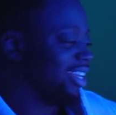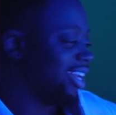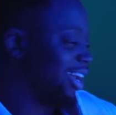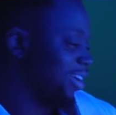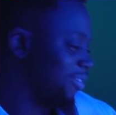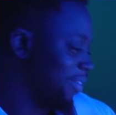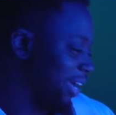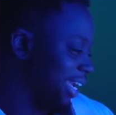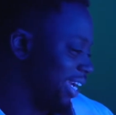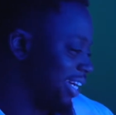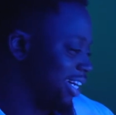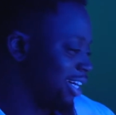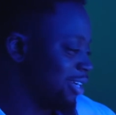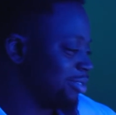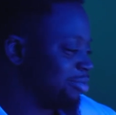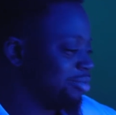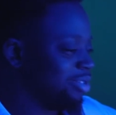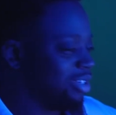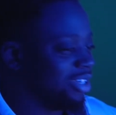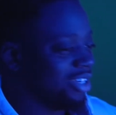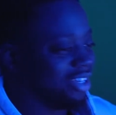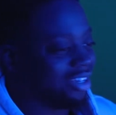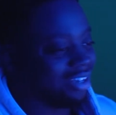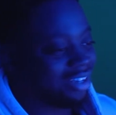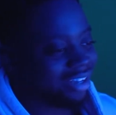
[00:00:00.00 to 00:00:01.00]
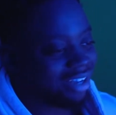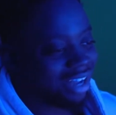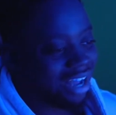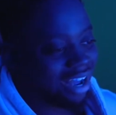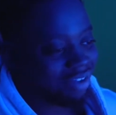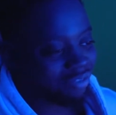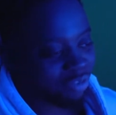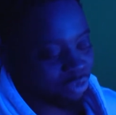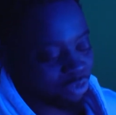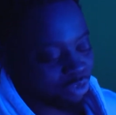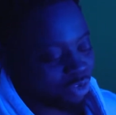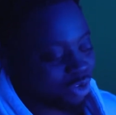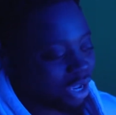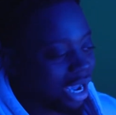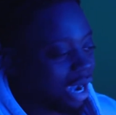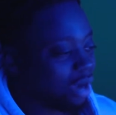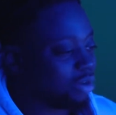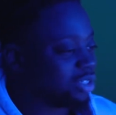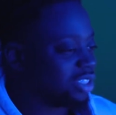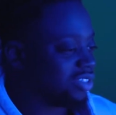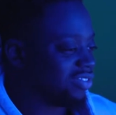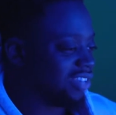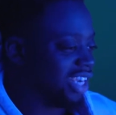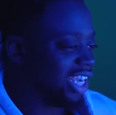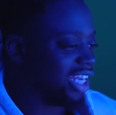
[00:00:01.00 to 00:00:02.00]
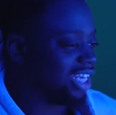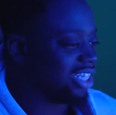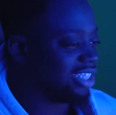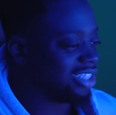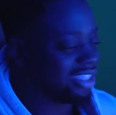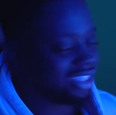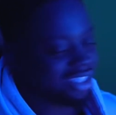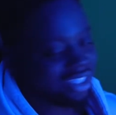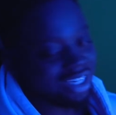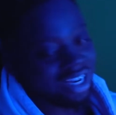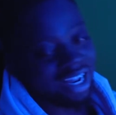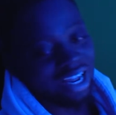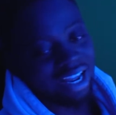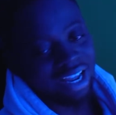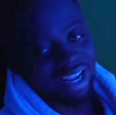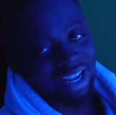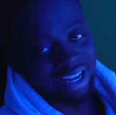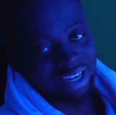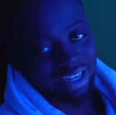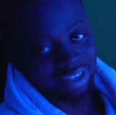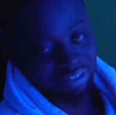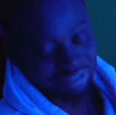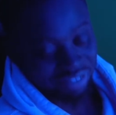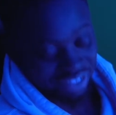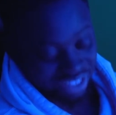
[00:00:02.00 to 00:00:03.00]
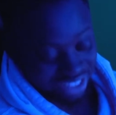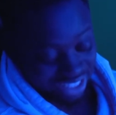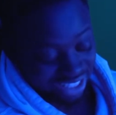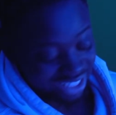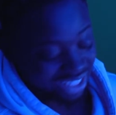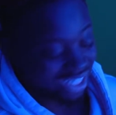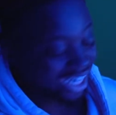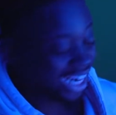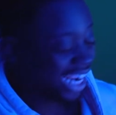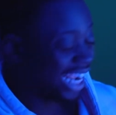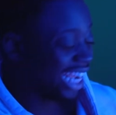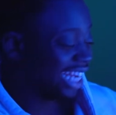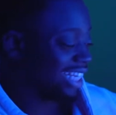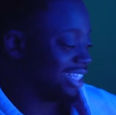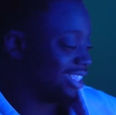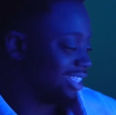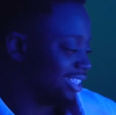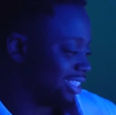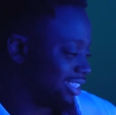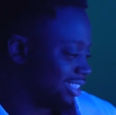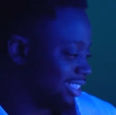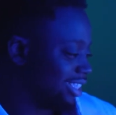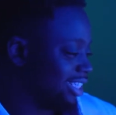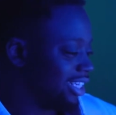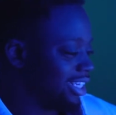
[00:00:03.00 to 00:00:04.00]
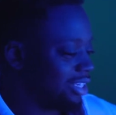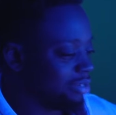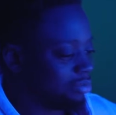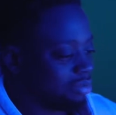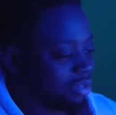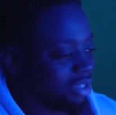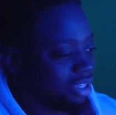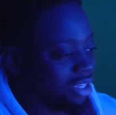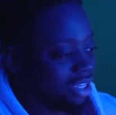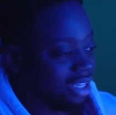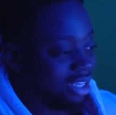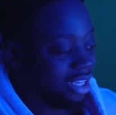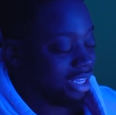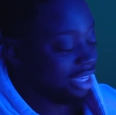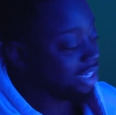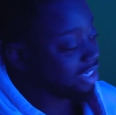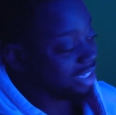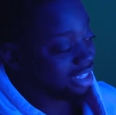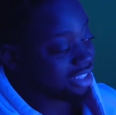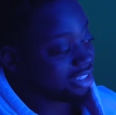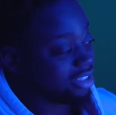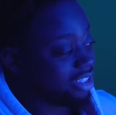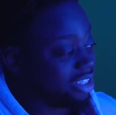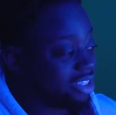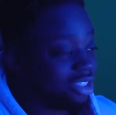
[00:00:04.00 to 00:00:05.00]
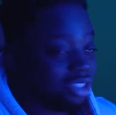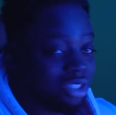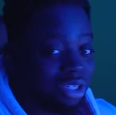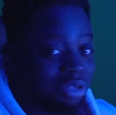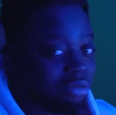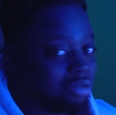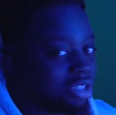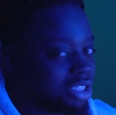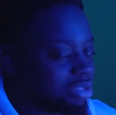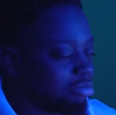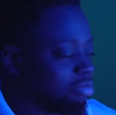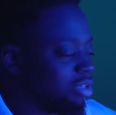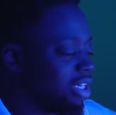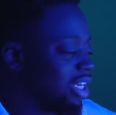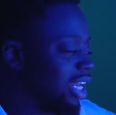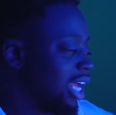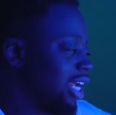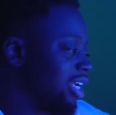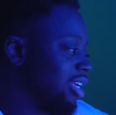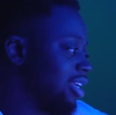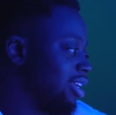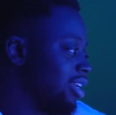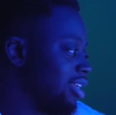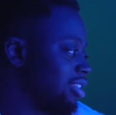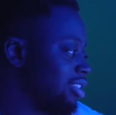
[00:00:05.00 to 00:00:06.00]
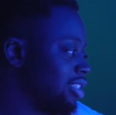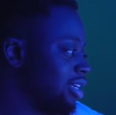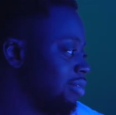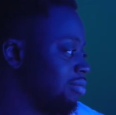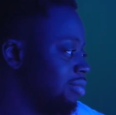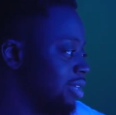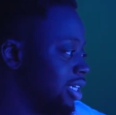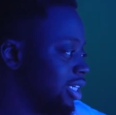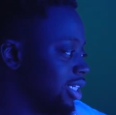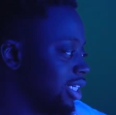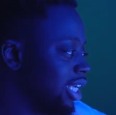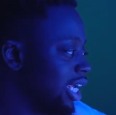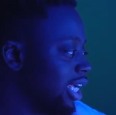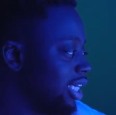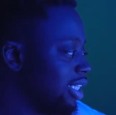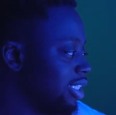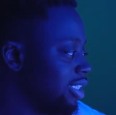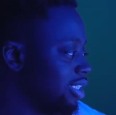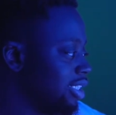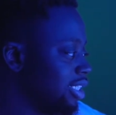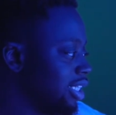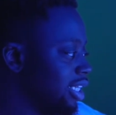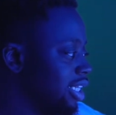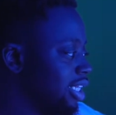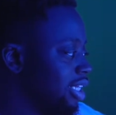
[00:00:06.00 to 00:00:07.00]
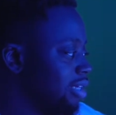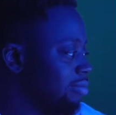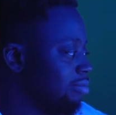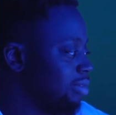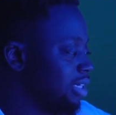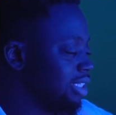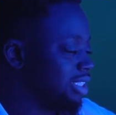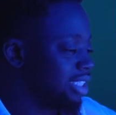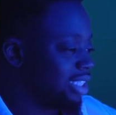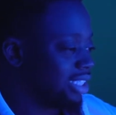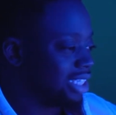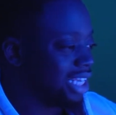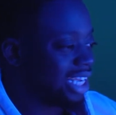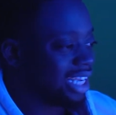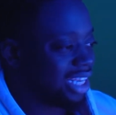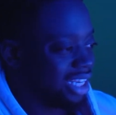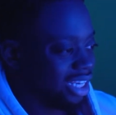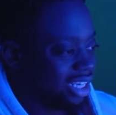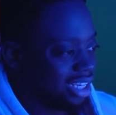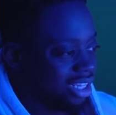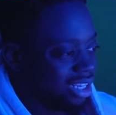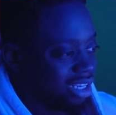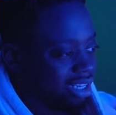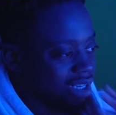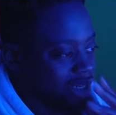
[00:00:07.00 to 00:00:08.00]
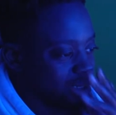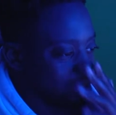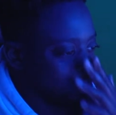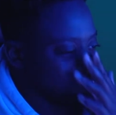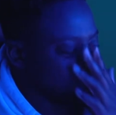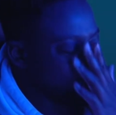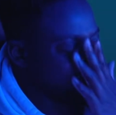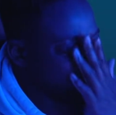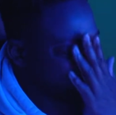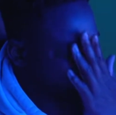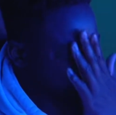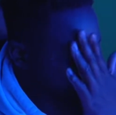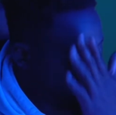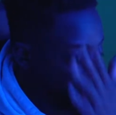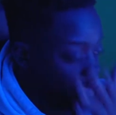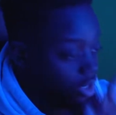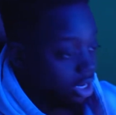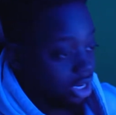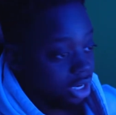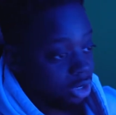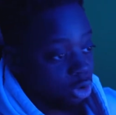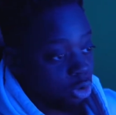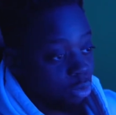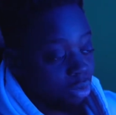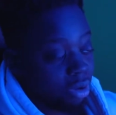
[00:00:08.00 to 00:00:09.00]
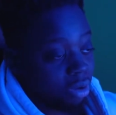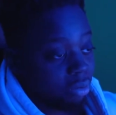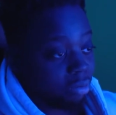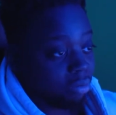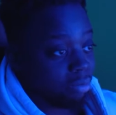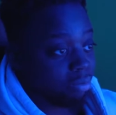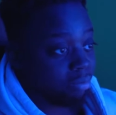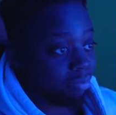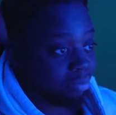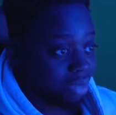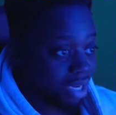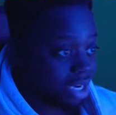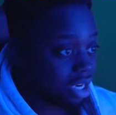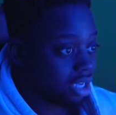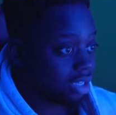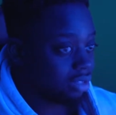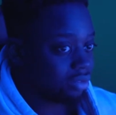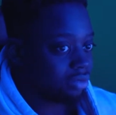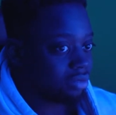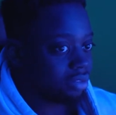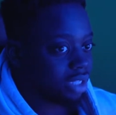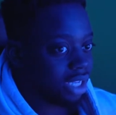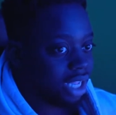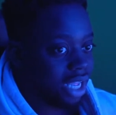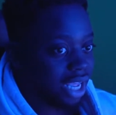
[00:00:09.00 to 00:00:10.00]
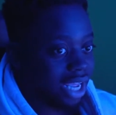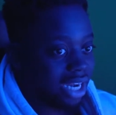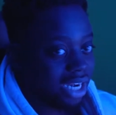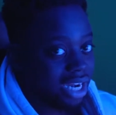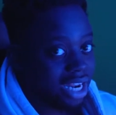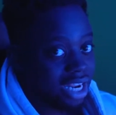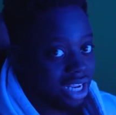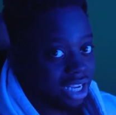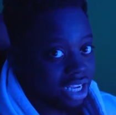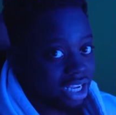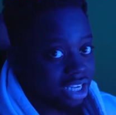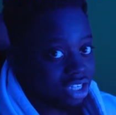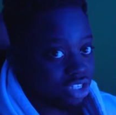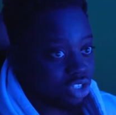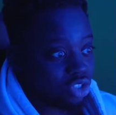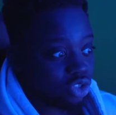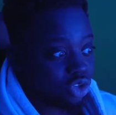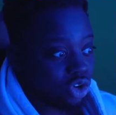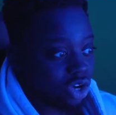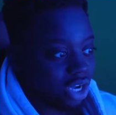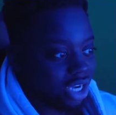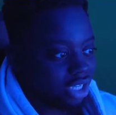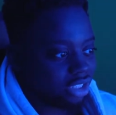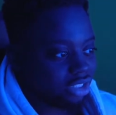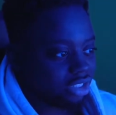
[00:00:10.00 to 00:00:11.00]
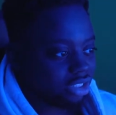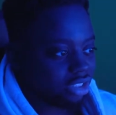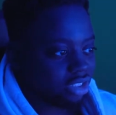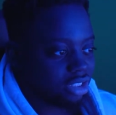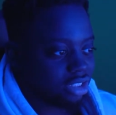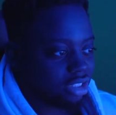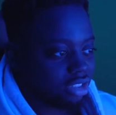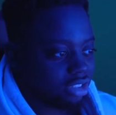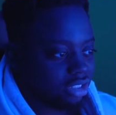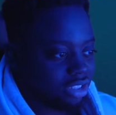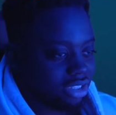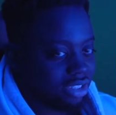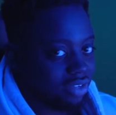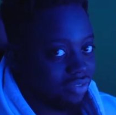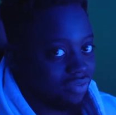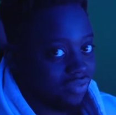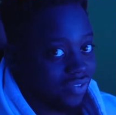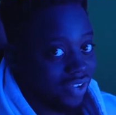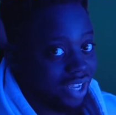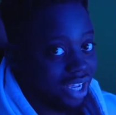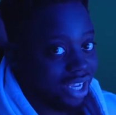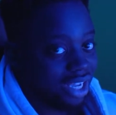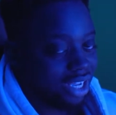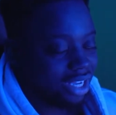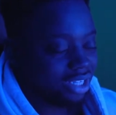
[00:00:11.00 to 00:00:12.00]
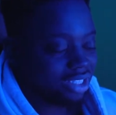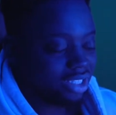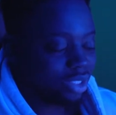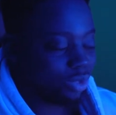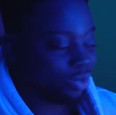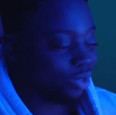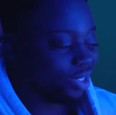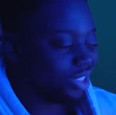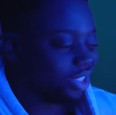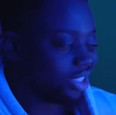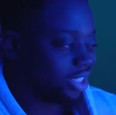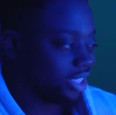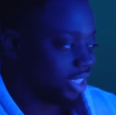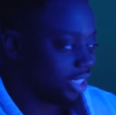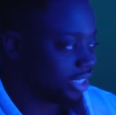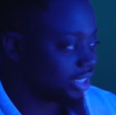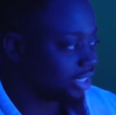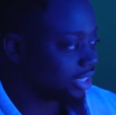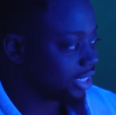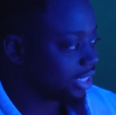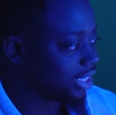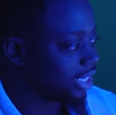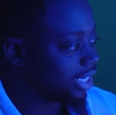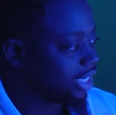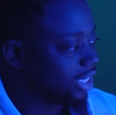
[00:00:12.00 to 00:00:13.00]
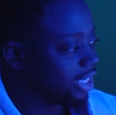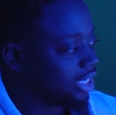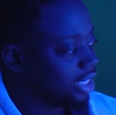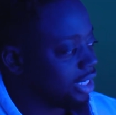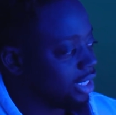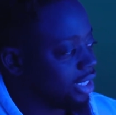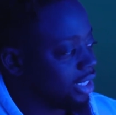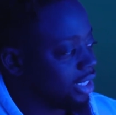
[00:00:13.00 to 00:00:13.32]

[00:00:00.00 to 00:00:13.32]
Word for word: and I wake up have a few hours of energy then fatigue again sleep that's literally what's been like the last couple of days but today I feel a little bit better headache is not as severe as it was yesterday.